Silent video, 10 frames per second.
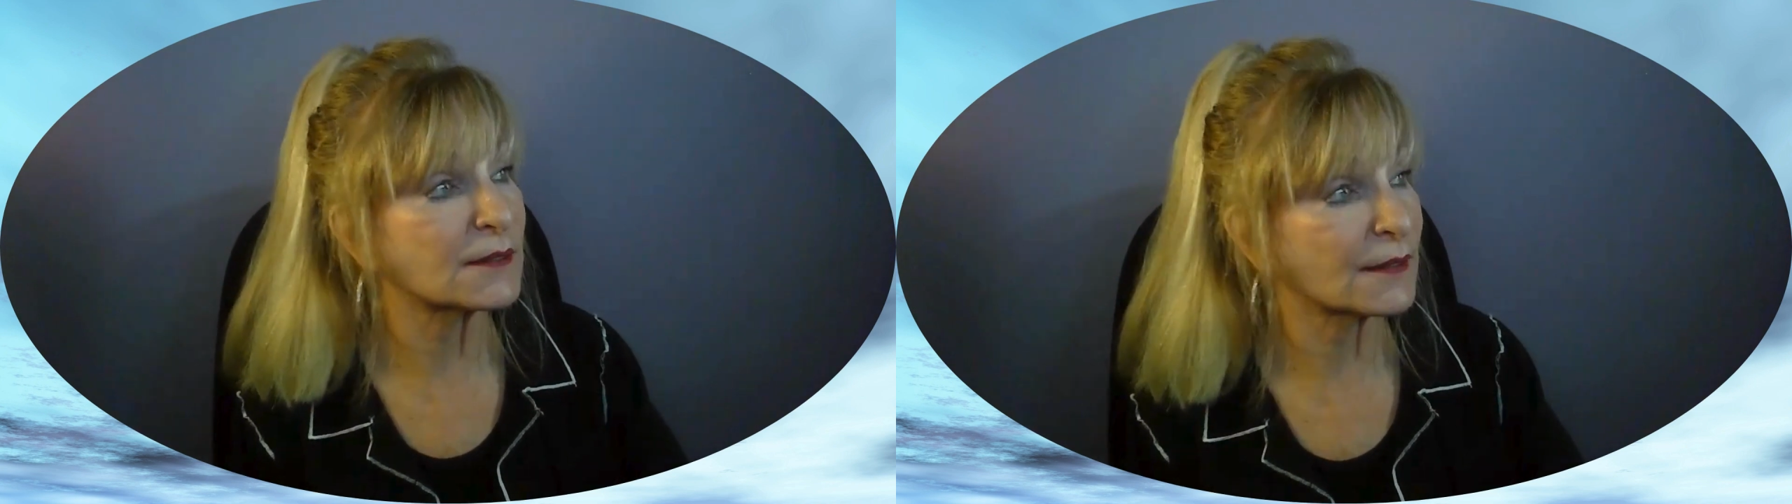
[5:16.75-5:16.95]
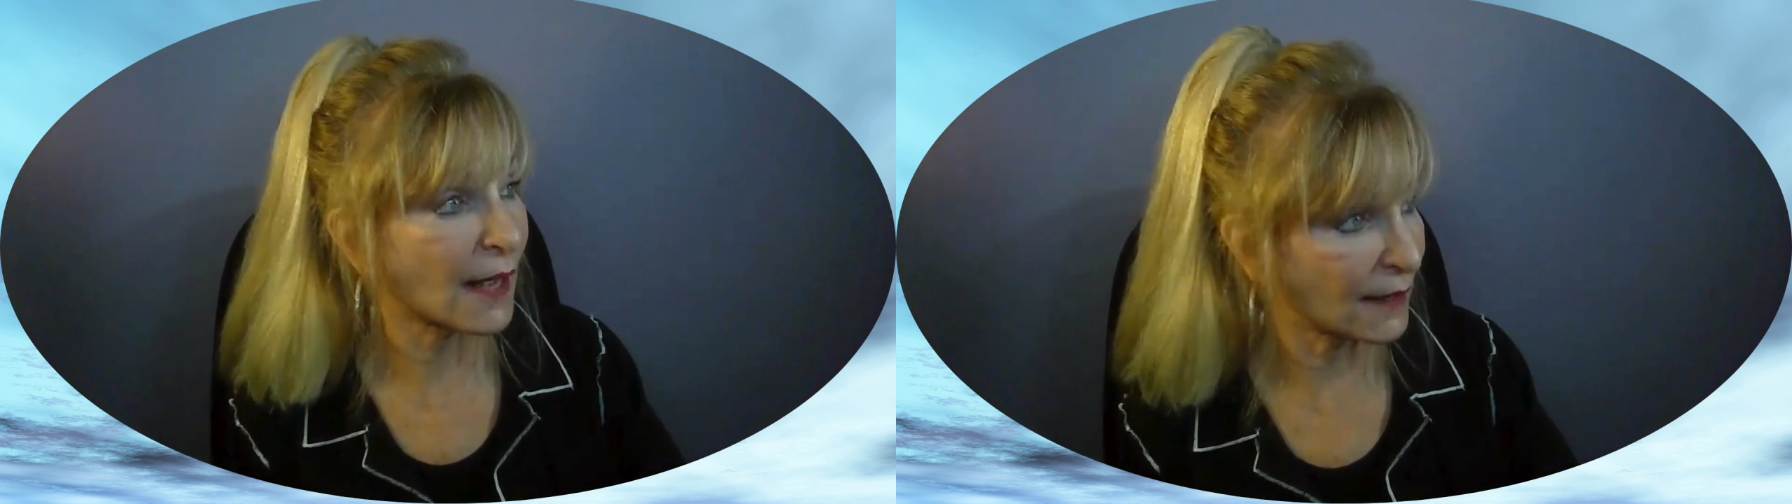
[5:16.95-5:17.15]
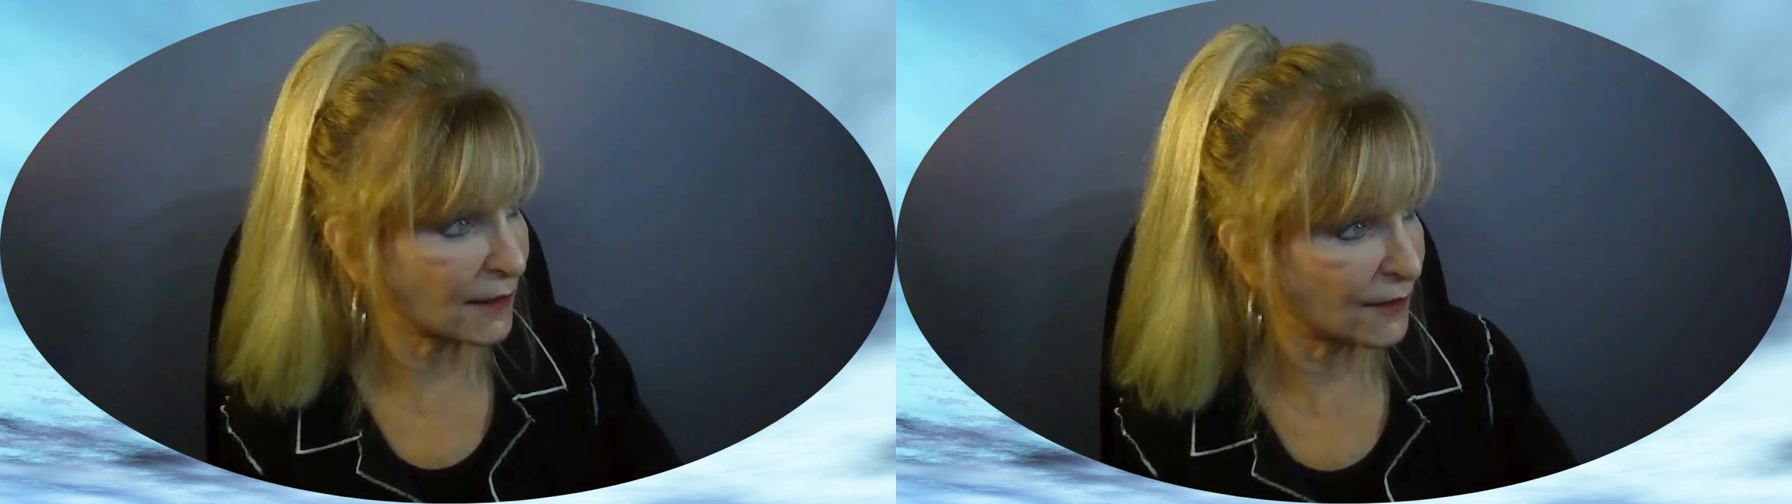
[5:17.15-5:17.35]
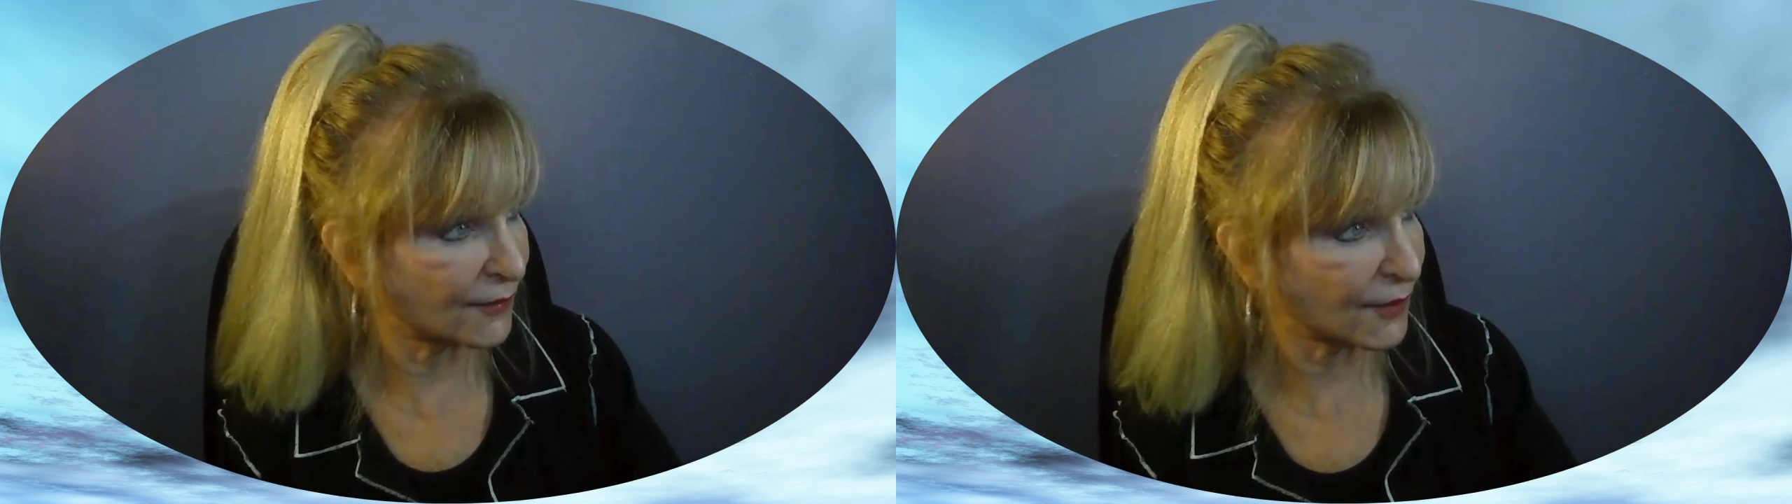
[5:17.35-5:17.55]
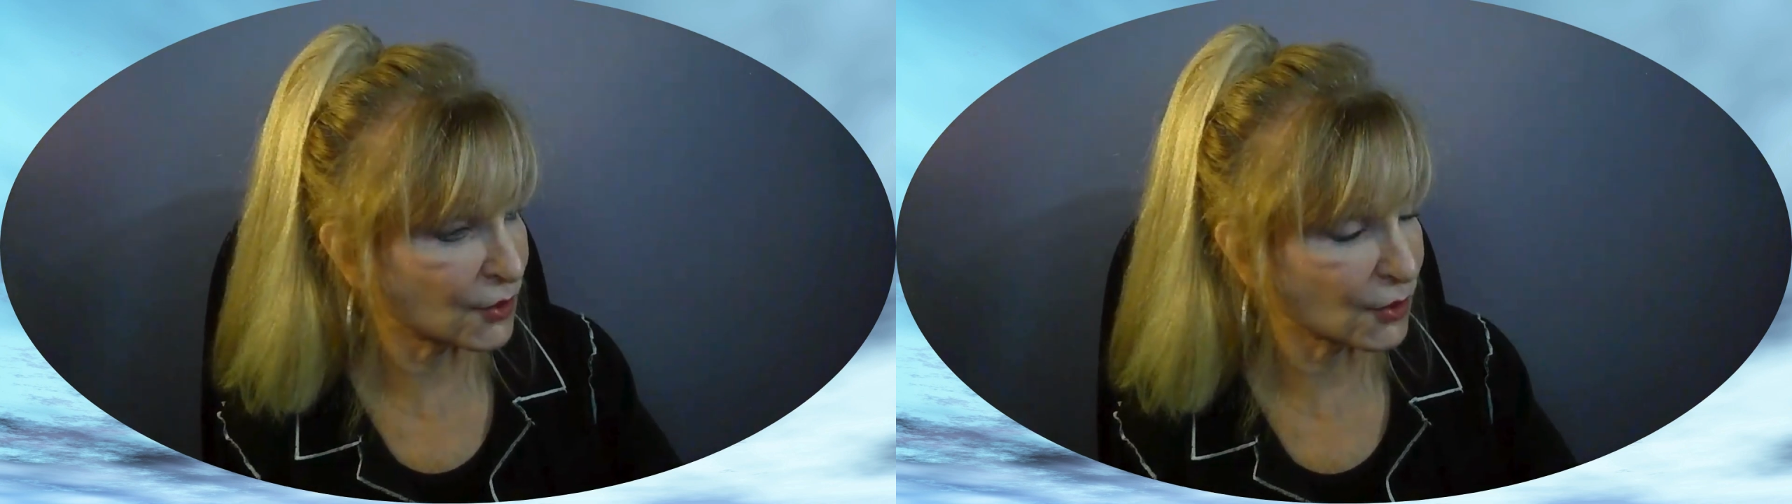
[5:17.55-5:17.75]
to that
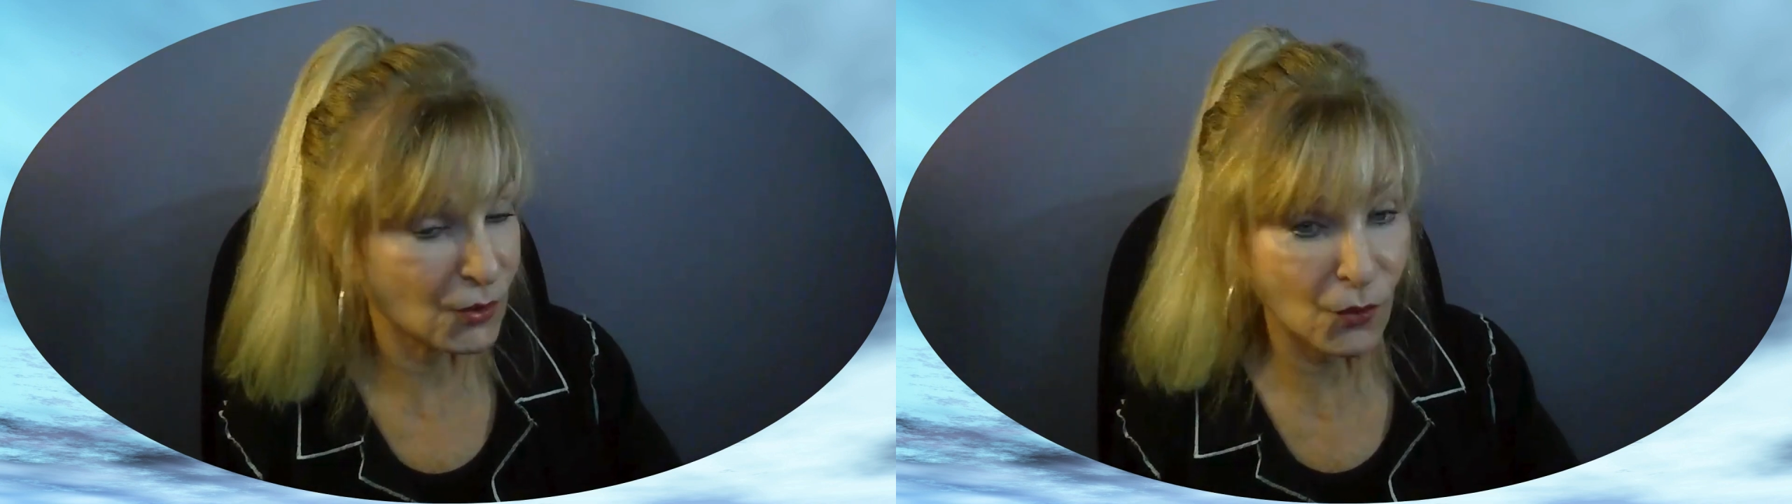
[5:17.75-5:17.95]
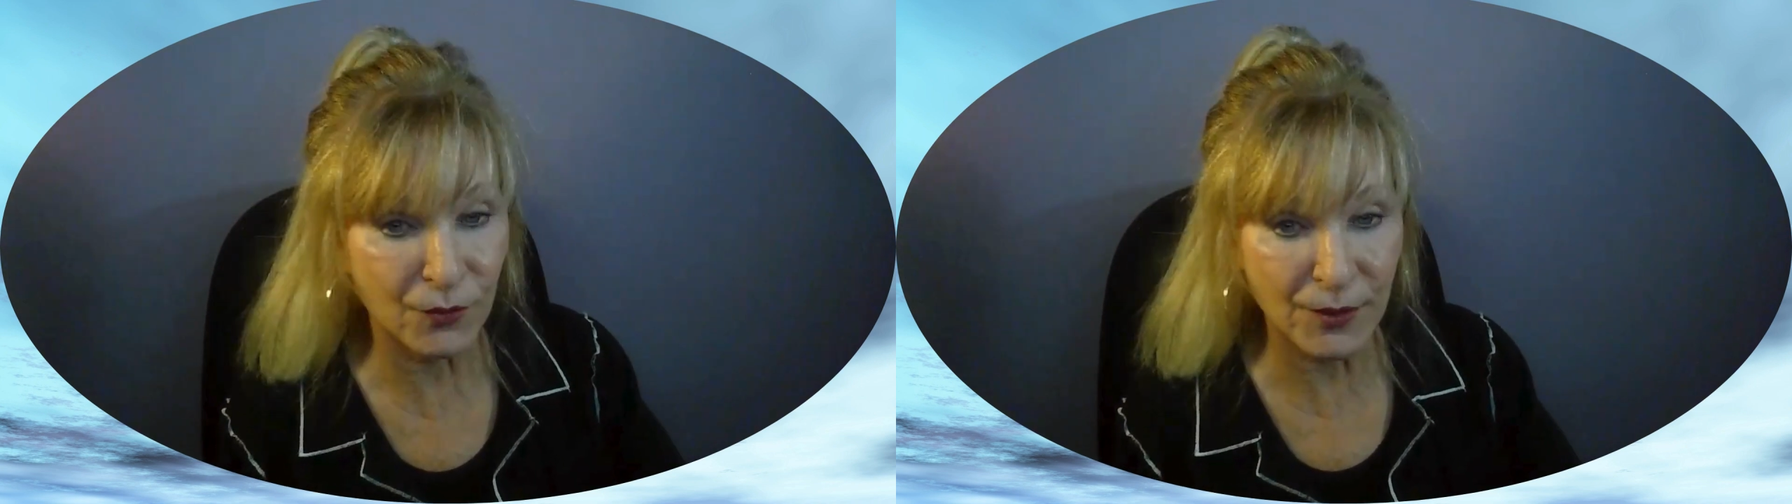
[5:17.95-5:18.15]
individual over